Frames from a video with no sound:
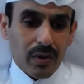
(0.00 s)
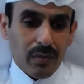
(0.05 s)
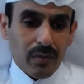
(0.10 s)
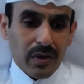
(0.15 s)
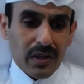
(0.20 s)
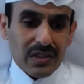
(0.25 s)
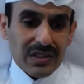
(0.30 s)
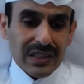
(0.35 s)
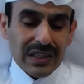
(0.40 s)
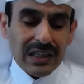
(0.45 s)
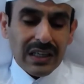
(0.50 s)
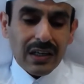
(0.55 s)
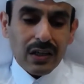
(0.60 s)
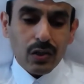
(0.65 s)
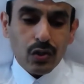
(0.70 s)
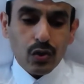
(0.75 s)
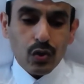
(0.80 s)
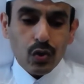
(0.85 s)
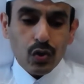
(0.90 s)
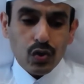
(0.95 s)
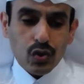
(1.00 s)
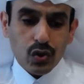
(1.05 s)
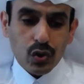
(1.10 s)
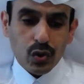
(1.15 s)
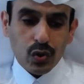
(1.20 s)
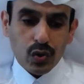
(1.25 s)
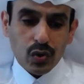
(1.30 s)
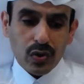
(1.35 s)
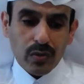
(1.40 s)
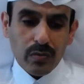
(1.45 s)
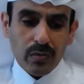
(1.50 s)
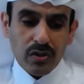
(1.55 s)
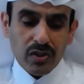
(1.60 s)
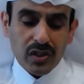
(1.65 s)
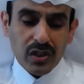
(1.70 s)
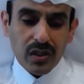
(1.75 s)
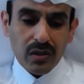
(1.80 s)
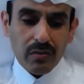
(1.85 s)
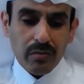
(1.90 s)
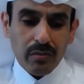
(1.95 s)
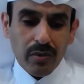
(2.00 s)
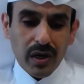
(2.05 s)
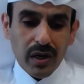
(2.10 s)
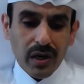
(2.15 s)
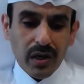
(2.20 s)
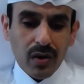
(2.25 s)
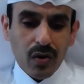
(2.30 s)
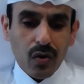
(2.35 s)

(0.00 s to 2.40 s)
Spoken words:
basically reduce CO2 emission by